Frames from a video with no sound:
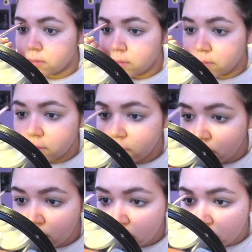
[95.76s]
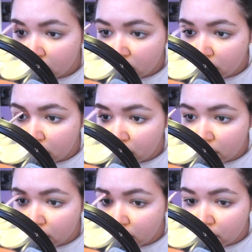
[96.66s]

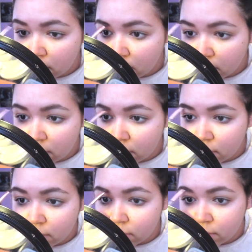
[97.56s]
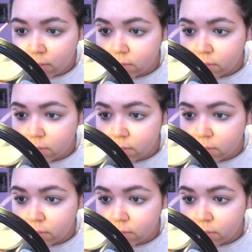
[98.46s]
Nothing is said.